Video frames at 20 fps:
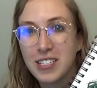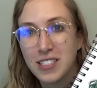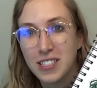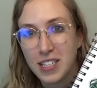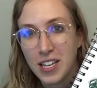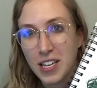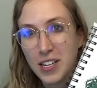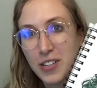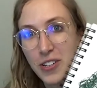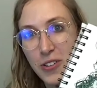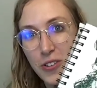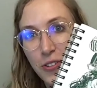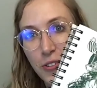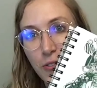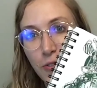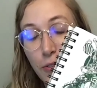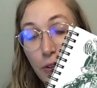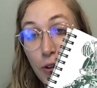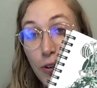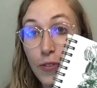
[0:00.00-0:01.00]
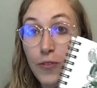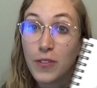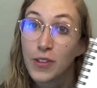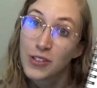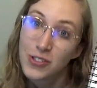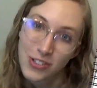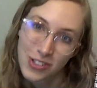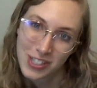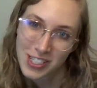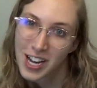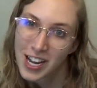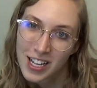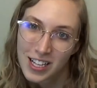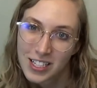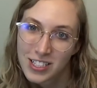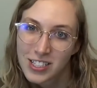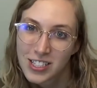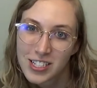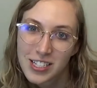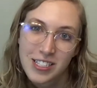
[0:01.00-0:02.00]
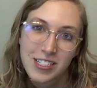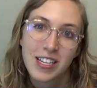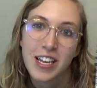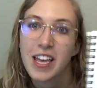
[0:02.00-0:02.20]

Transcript: Stay tuned for future challenges